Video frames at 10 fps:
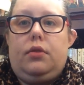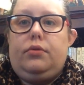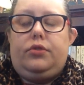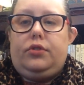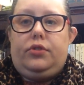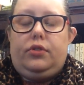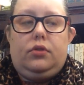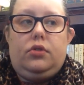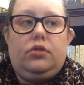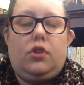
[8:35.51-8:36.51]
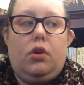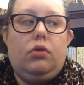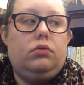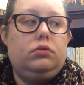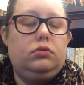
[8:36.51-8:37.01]
was just
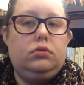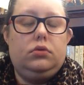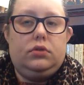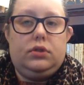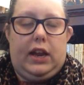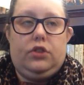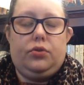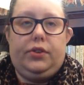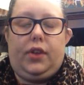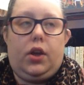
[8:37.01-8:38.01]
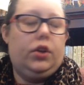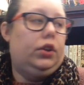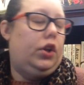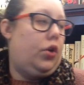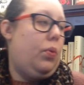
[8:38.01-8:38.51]
so dangerous. I
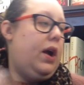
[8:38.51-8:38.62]
couldn't look